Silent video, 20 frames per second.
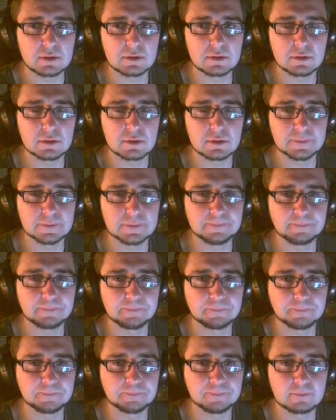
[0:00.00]

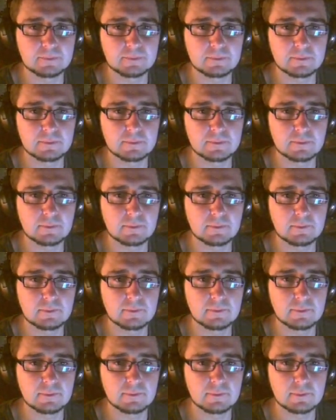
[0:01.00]

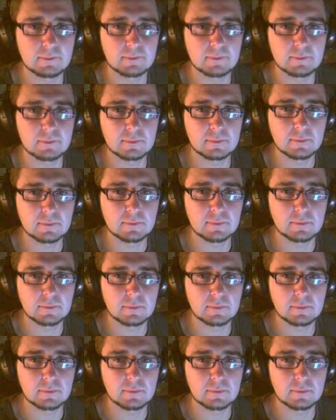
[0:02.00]
(silence)